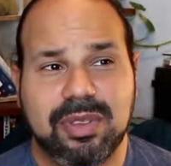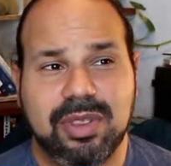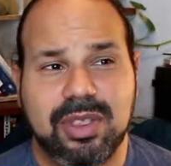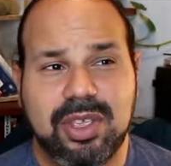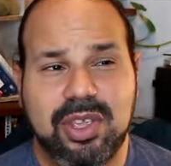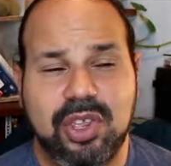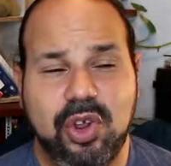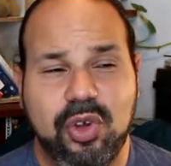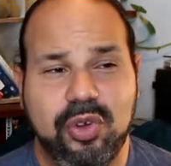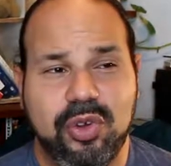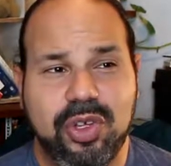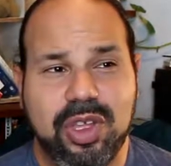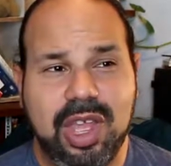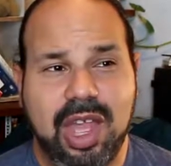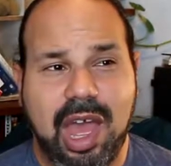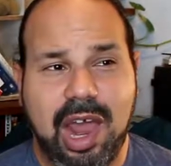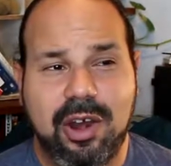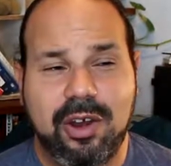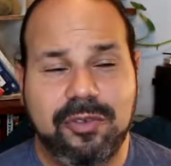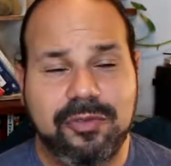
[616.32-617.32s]
You know,
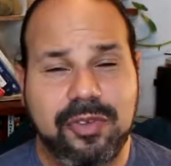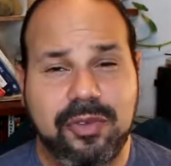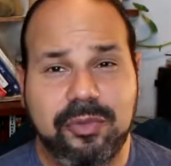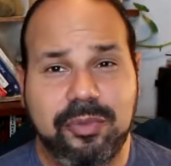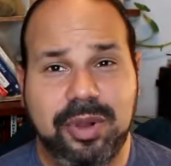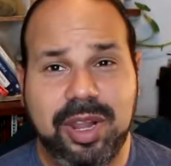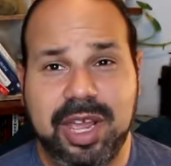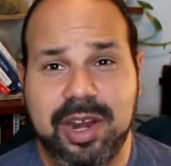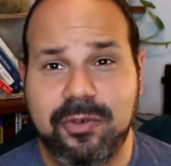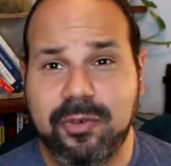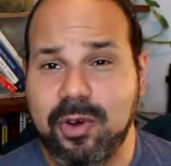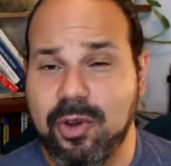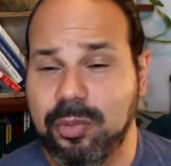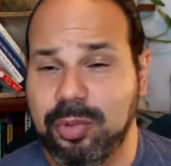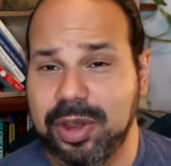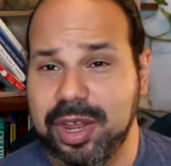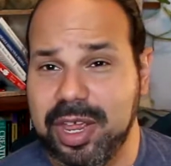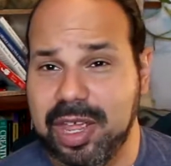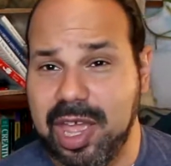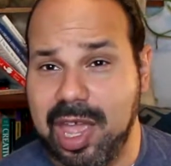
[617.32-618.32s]
I don't know if you've played a
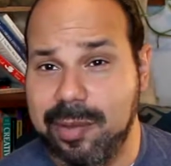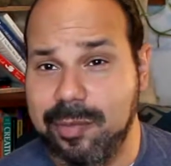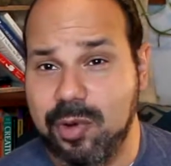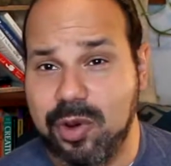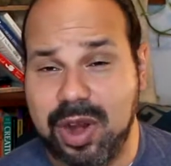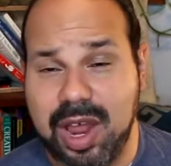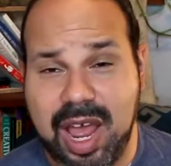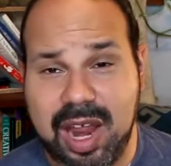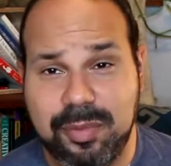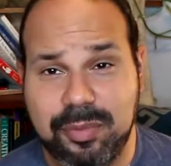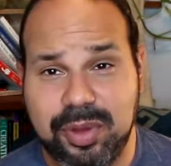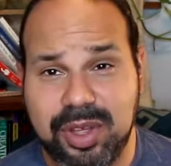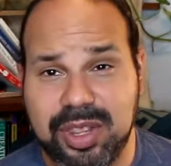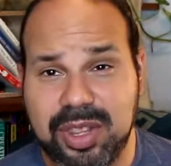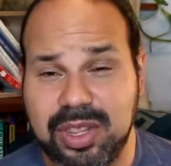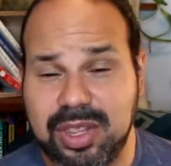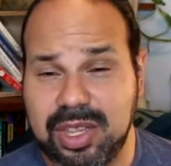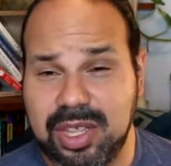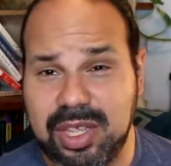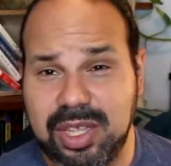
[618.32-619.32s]
role-playing game or not, but
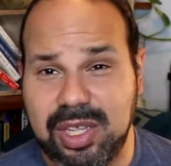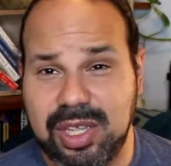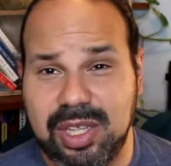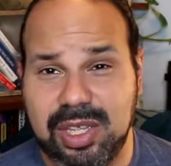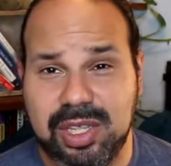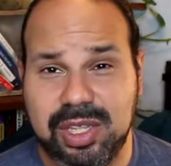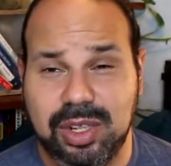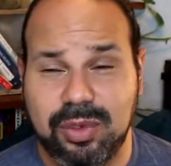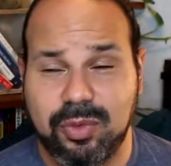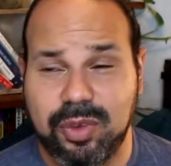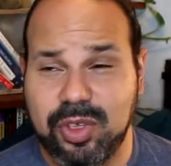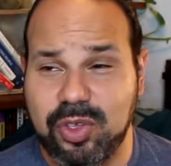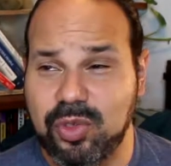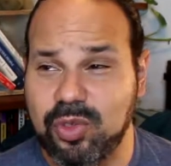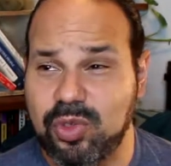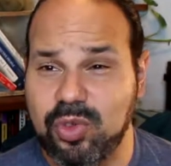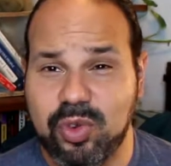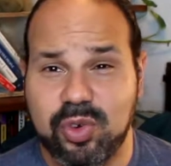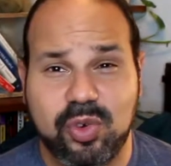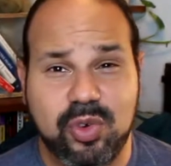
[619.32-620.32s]
when you
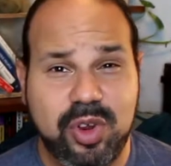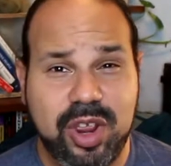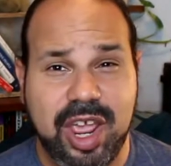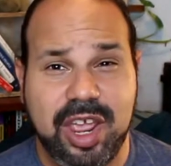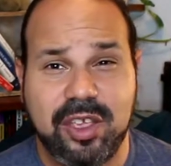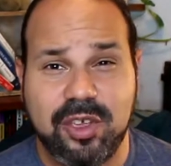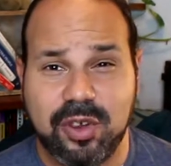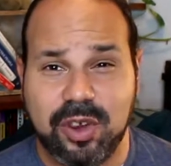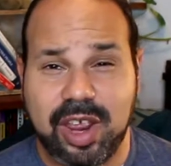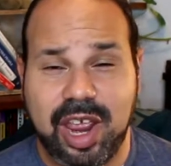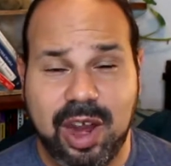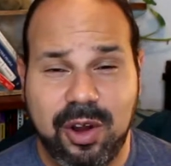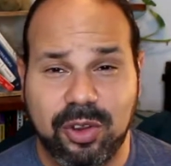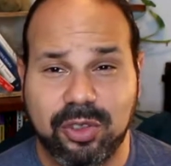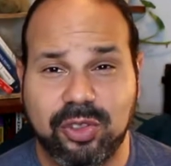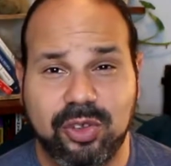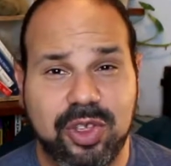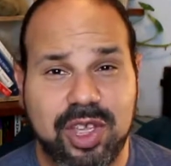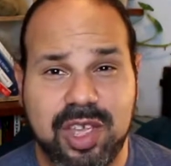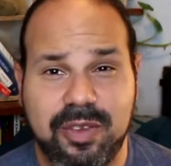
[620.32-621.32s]
do create your
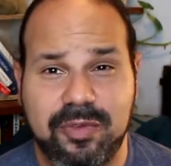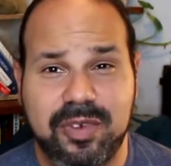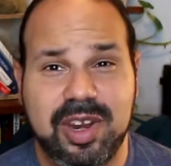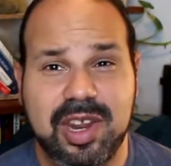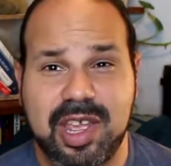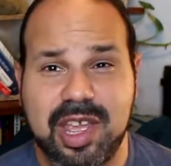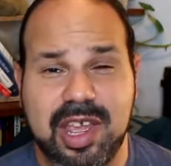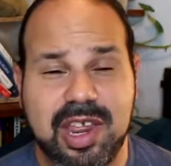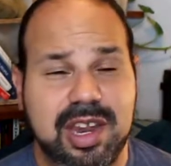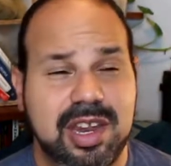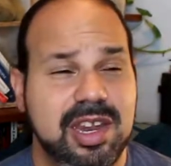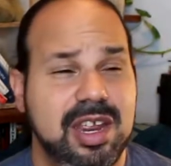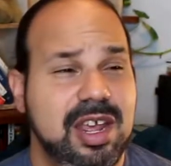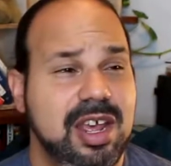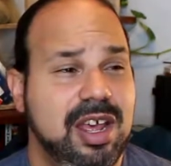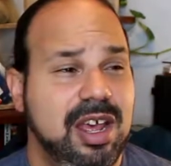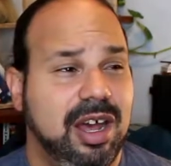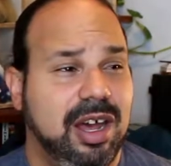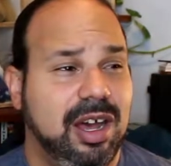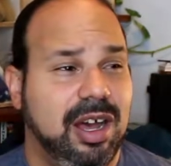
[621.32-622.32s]
character, even in
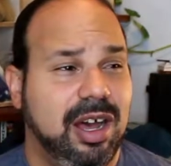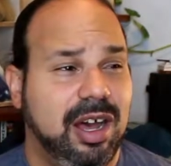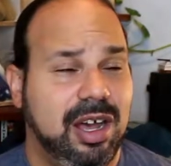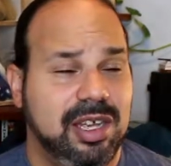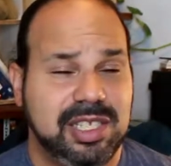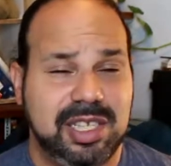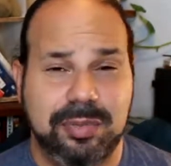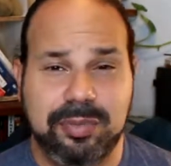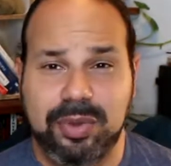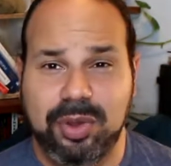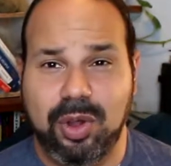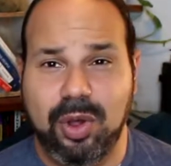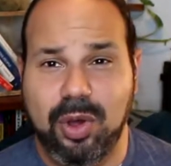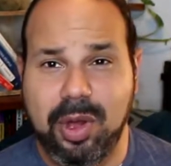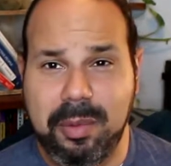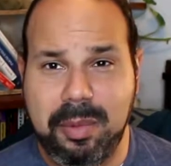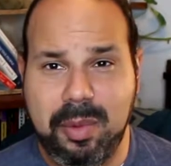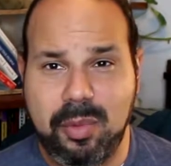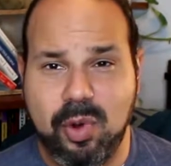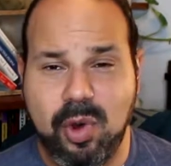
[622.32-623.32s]
simple
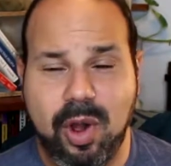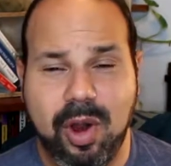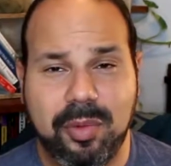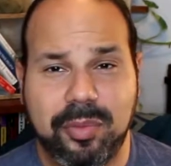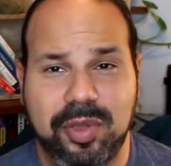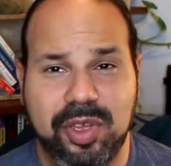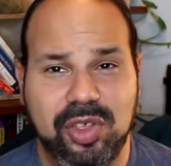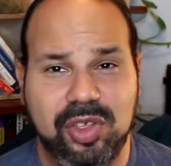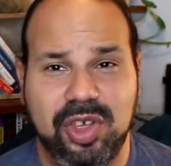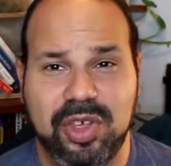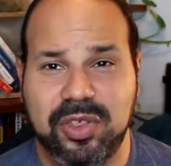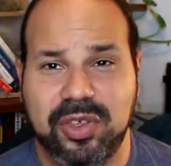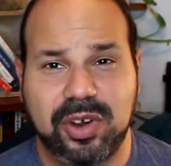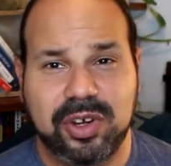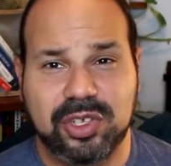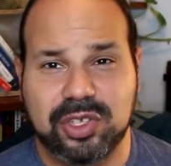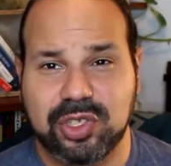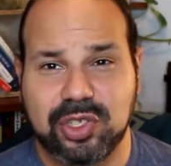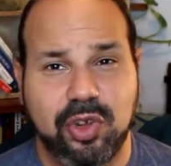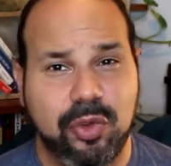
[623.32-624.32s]
MMORPG, there
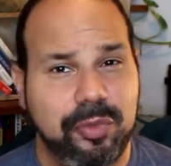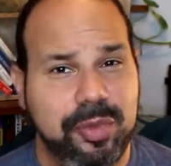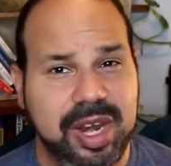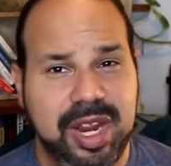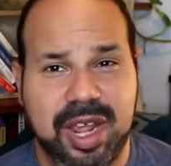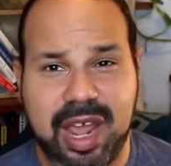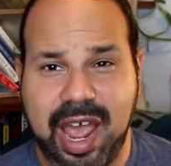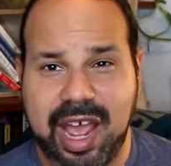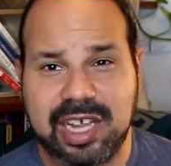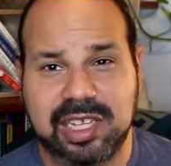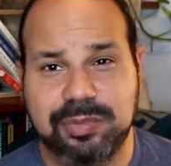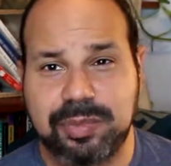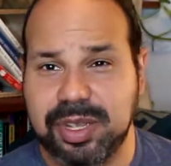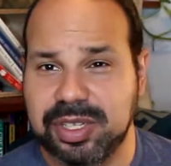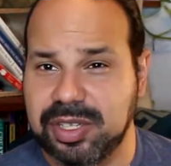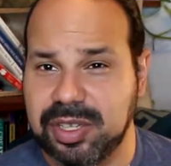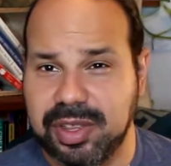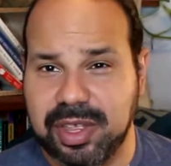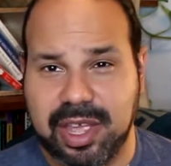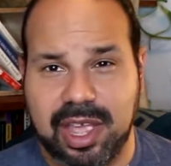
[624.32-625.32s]
are so many
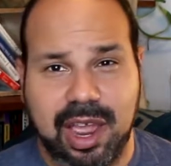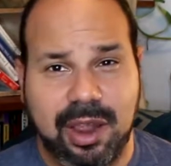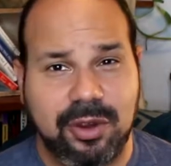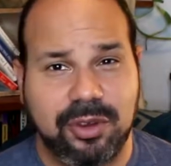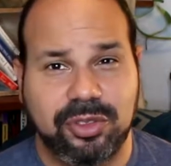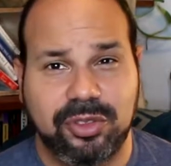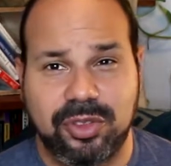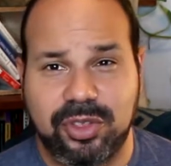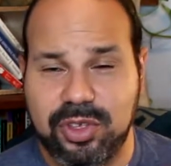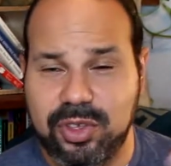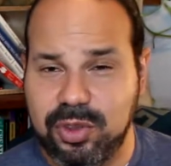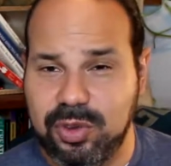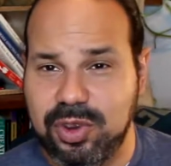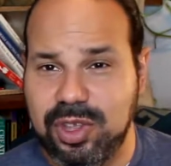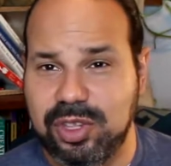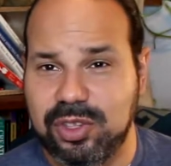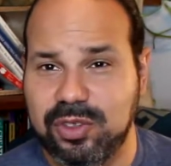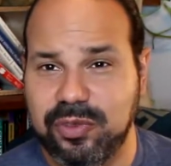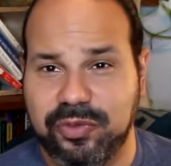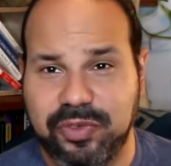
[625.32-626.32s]
aspects of the character that you
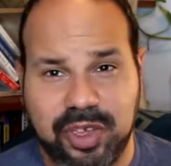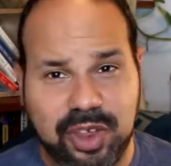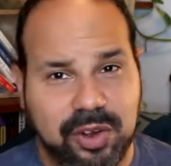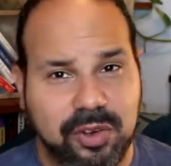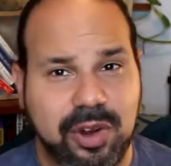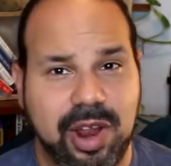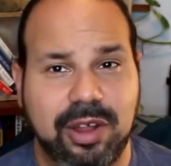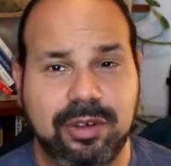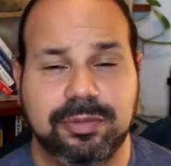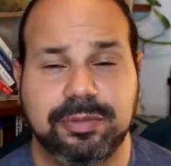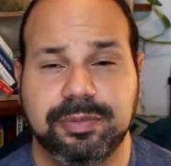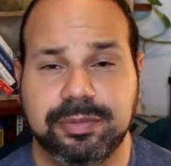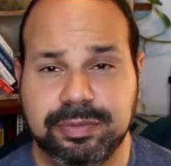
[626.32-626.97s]
need to figure out.